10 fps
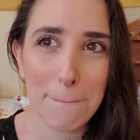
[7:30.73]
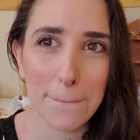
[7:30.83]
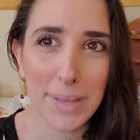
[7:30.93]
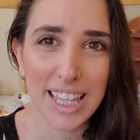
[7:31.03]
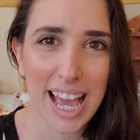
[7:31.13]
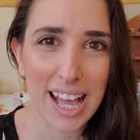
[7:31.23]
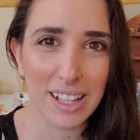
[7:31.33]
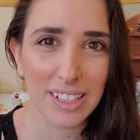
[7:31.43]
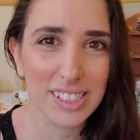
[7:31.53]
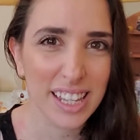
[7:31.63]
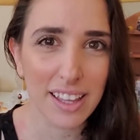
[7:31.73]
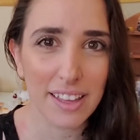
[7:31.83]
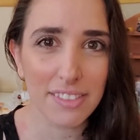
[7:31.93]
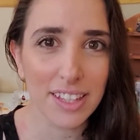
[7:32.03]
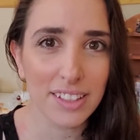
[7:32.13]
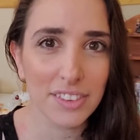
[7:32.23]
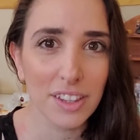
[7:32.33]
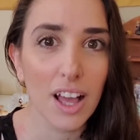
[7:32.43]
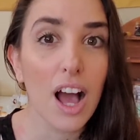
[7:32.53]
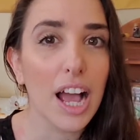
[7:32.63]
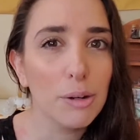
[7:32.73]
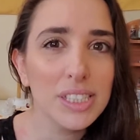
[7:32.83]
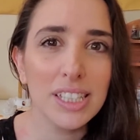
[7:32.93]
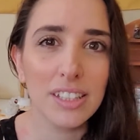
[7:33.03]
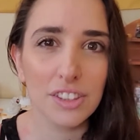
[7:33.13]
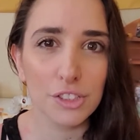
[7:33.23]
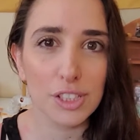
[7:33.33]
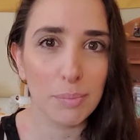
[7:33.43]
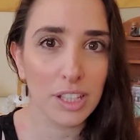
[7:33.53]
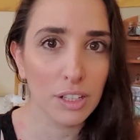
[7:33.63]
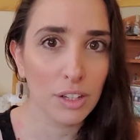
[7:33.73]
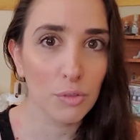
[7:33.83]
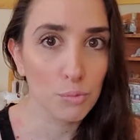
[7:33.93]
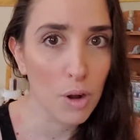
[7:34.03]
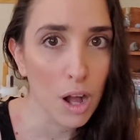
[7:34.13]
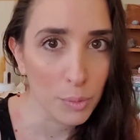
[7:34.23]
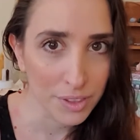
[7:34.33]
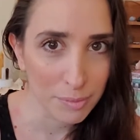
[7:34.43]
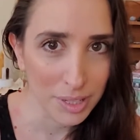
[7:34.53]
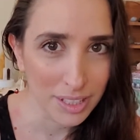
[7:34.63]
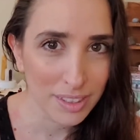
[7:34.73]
Yeah, because I always think that there's something wrong with me.